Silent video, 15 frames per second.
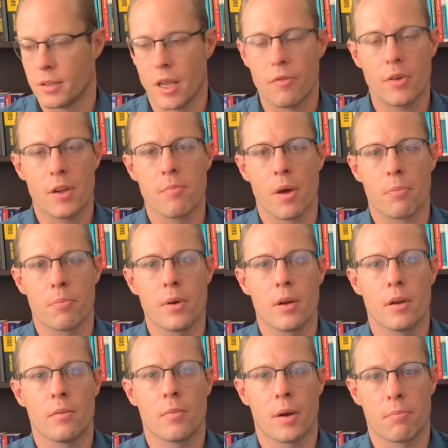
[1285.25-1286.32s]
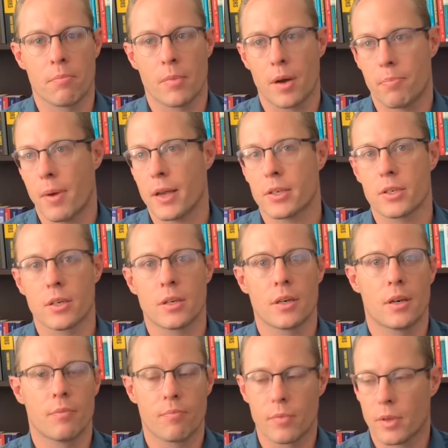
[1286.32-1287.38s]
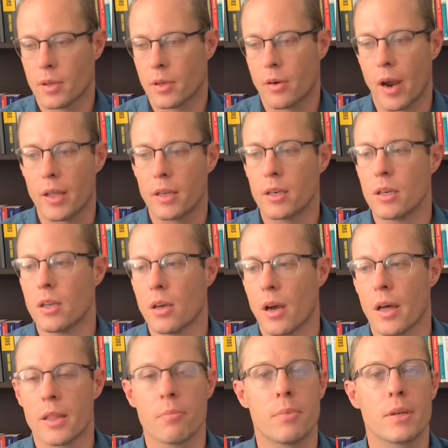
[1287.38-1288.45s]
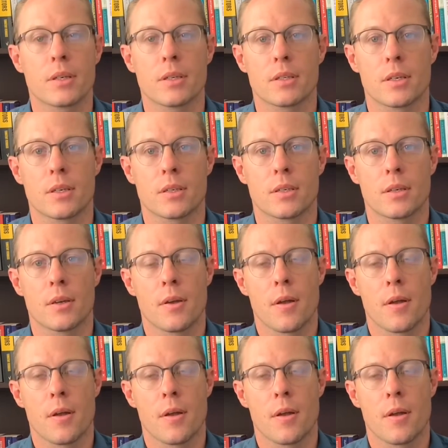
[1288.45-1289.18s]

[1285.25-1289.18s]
definitely my passion. Creating other businesses